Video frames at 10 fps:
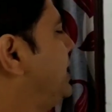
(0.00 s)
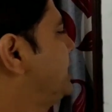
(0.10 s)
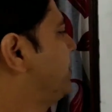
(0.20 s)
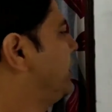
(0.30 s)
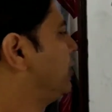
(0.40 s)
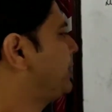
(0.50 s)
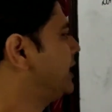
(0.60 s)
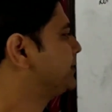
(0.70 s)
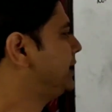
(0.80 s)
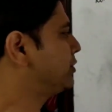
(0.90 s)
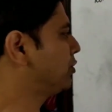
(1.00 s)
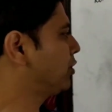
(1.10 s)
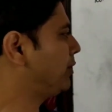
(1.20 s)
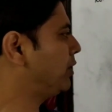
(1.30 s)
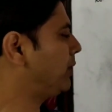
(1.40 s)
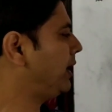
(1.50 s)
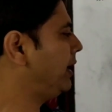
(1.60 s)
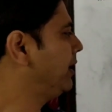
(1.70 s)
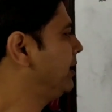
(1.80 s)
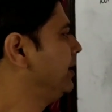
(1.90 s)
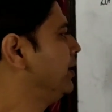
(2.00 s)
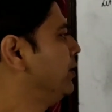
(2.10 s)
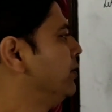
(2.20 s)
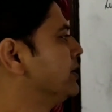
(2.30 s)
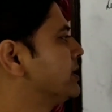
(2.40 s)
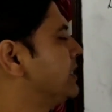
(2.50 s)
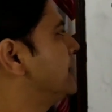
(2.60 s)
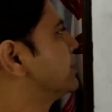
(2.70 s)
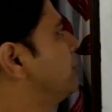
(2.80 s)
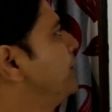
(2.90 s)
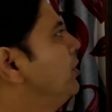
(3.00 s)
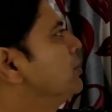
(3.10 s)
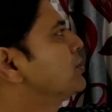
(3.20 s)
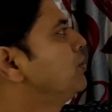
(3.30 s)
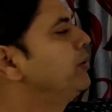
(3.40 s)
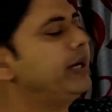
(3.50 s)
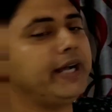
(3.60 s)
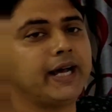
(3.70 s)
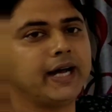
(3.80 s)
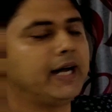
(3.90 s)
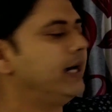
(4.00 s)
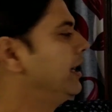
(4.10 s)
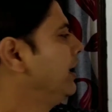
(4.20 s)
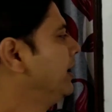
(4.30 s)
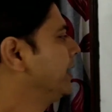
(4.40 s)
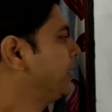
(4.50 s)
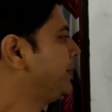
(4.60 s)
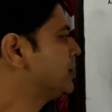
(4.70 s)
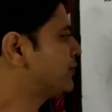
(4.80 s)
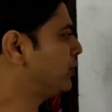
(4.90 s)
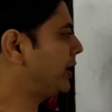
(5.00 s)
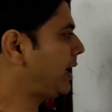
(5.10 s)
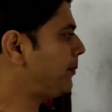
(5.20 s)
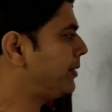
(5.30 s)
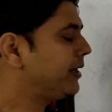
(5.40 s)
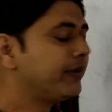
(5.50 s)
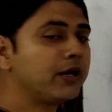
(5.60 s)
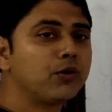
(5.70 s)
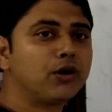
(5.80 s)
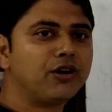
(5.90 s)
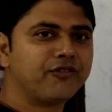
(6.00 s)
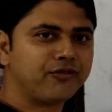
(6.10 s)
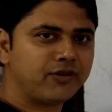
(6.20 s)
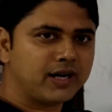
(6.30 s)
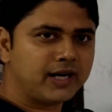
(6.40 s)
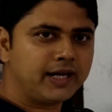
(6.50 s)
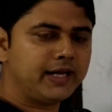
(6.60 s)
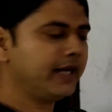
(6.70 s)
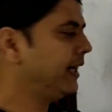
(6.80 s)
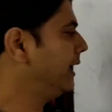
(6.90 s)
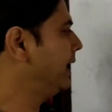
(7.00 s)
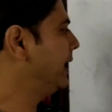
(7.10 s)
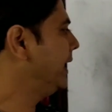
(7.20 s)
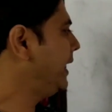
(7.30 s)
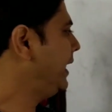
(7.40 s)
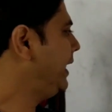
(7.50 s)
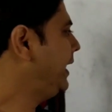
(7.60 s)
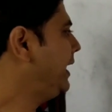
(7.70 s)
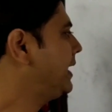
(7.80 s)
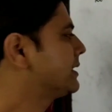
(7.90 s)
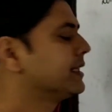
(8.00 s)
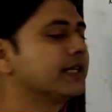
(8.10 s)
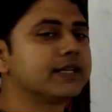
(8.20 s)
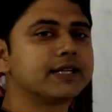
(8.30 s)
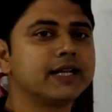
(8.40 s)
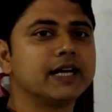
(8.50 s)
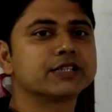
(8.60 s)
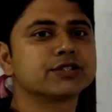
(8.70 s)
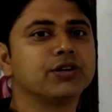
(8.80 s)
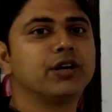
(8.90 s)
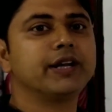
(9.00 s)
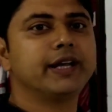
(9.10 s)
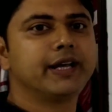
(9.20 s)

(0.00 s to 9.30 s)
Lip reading: X equal to plus minus root over y which is does not belongs to where r. That means for every value of y, x does not